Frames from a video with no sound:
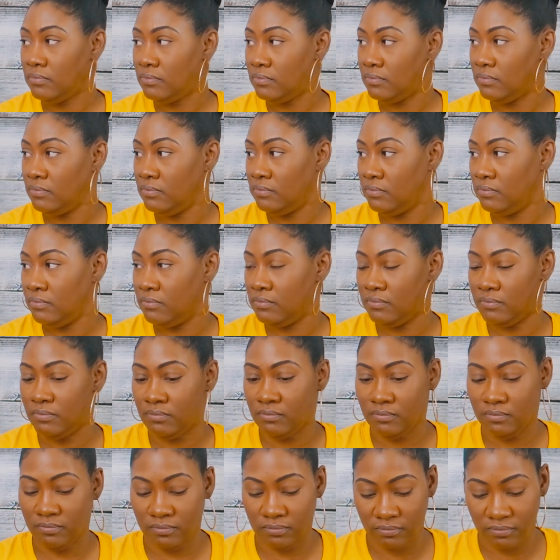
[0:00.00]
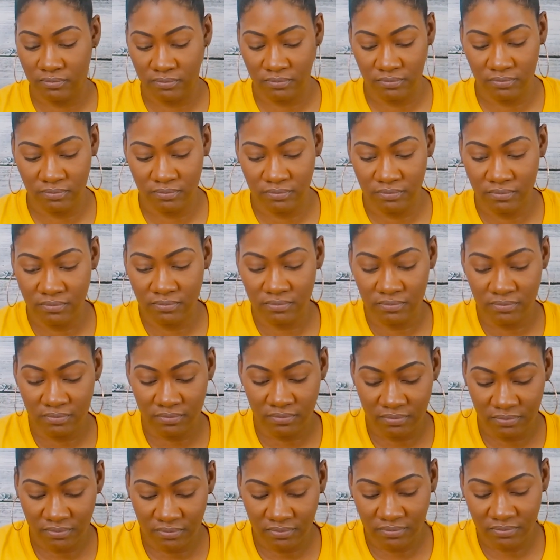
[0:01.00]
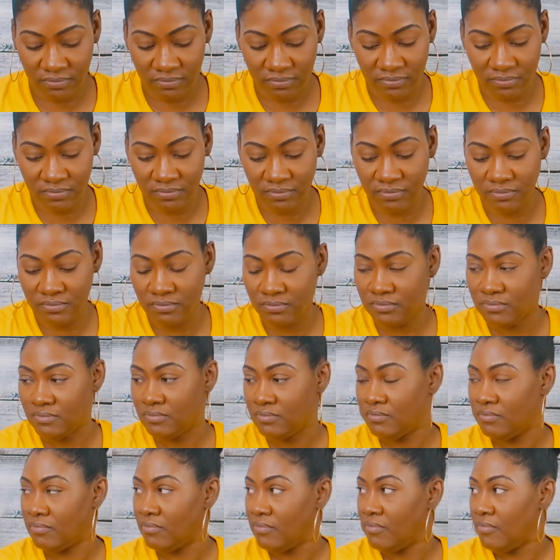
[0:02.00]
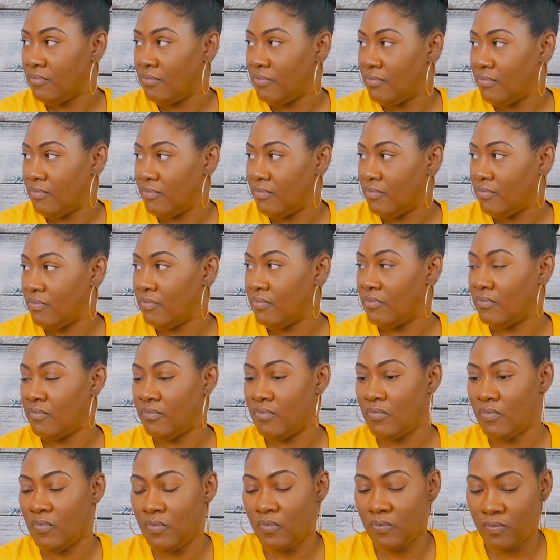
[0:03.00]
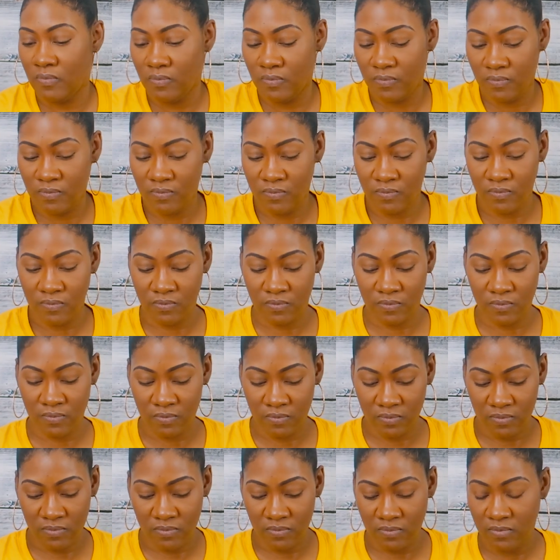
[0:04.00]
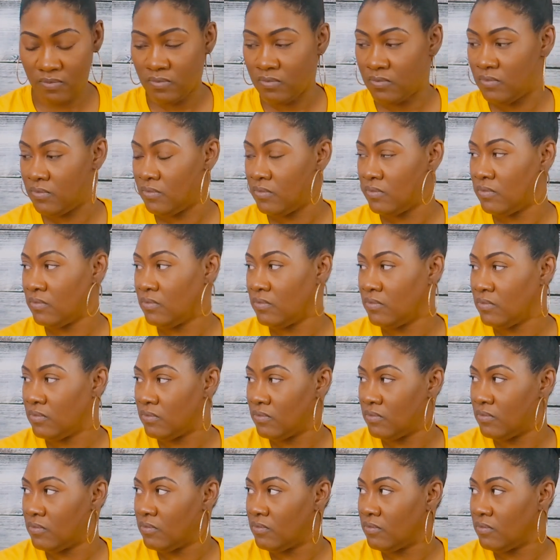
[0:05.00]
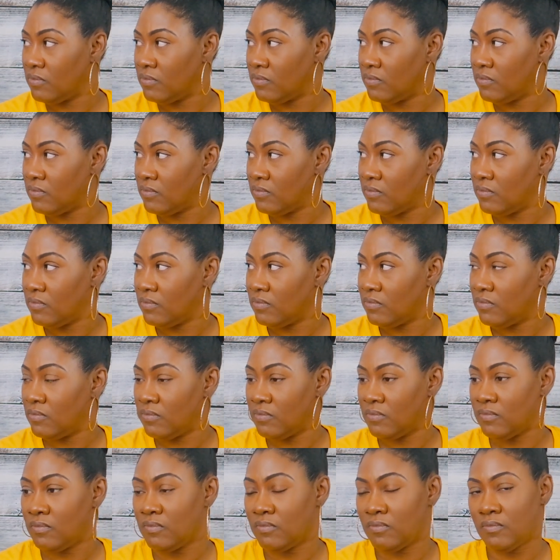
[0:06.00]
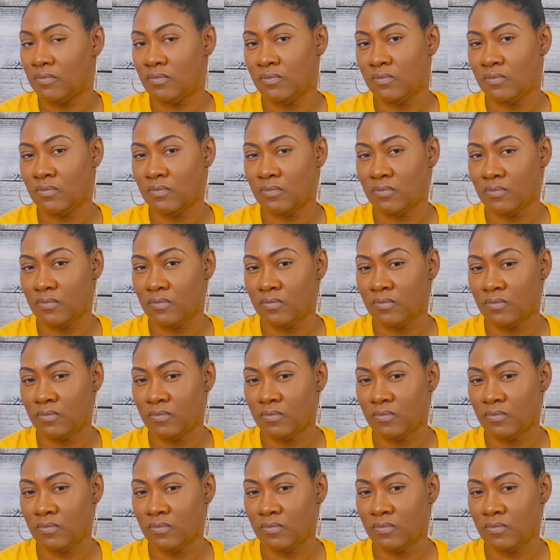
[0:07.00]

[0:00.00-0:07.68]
(silent)